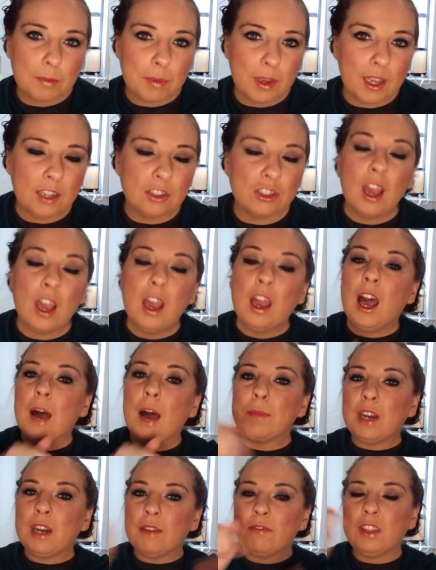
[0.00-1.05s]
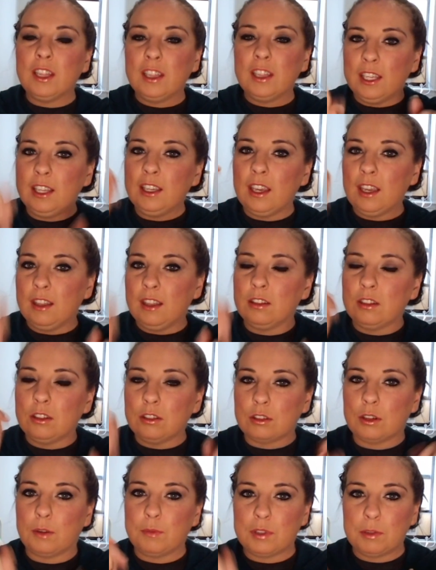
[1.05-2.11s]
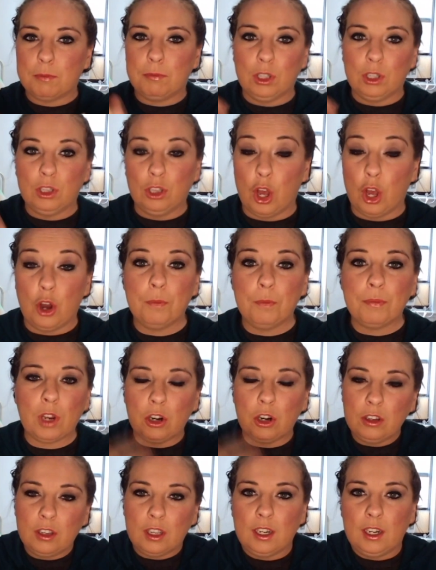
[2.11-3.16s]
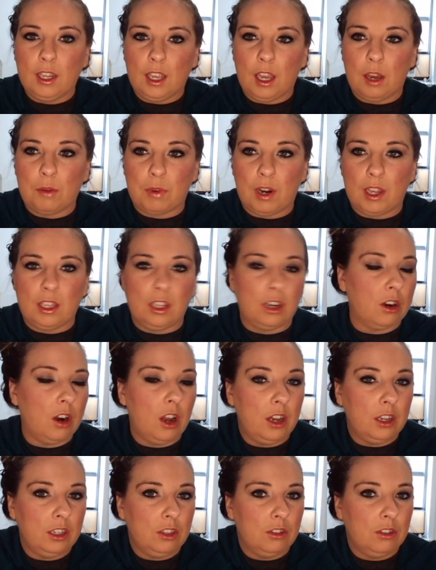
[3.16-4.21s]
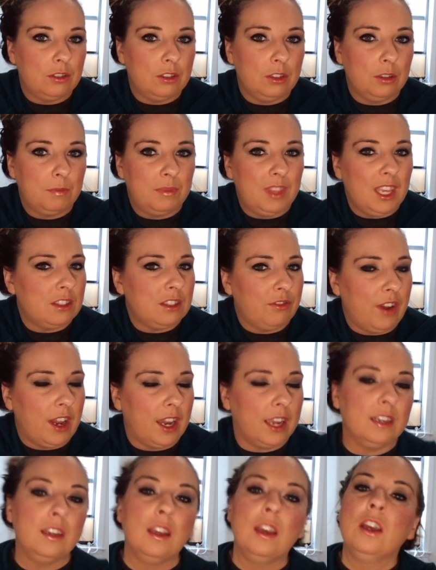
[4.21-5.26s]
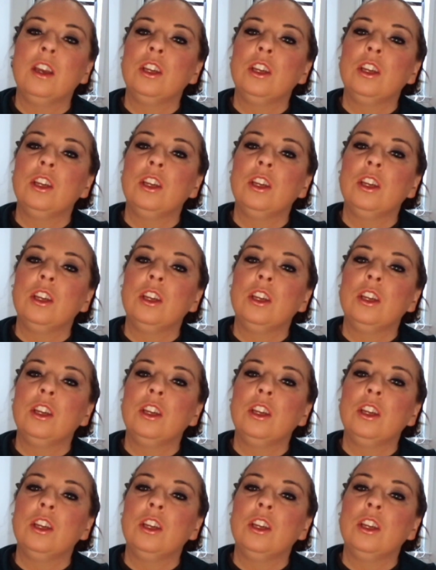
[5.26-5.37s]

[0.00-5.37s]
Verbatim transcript: page. I'm going to have the link in the description below, or you can hang out right here on YouTube. That's fine.